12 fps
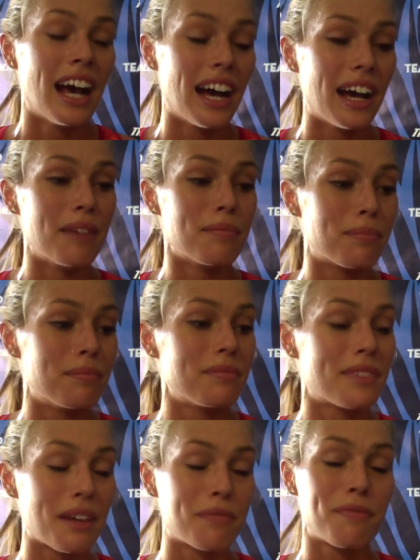
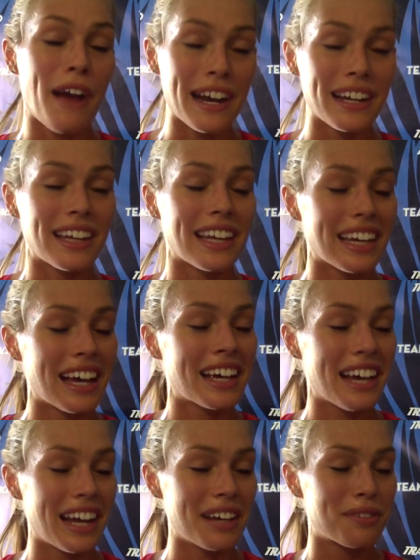um, they finally
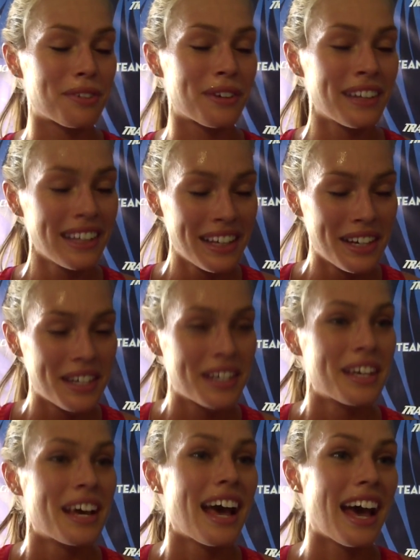kind of
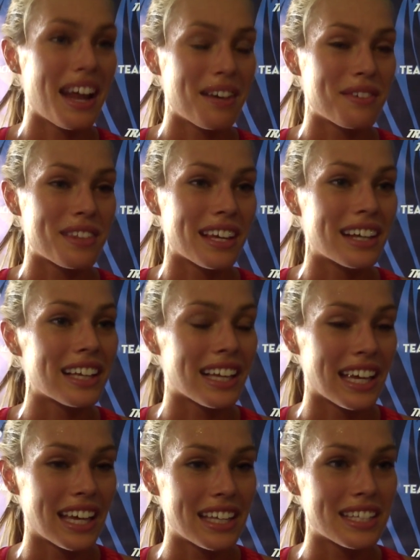had everything
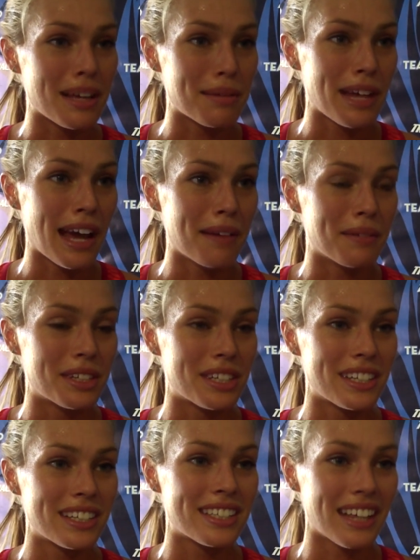clicking at the same time, which
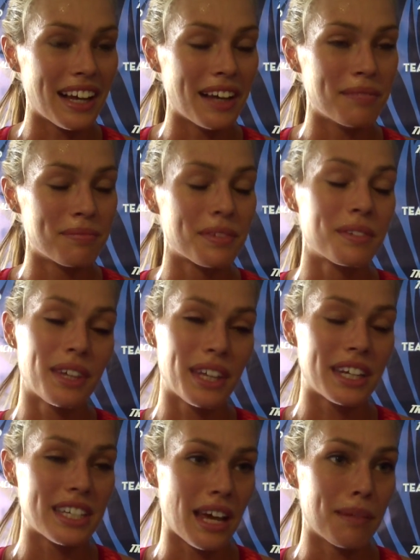is um,
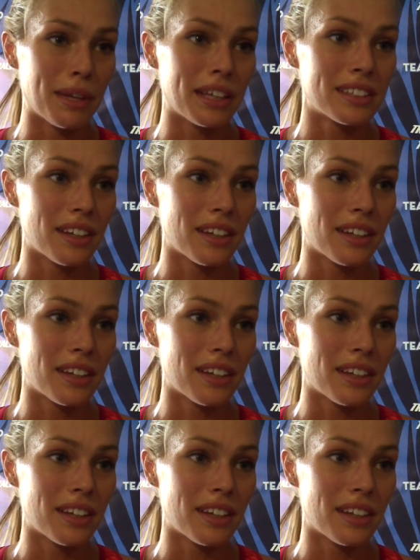really good timing.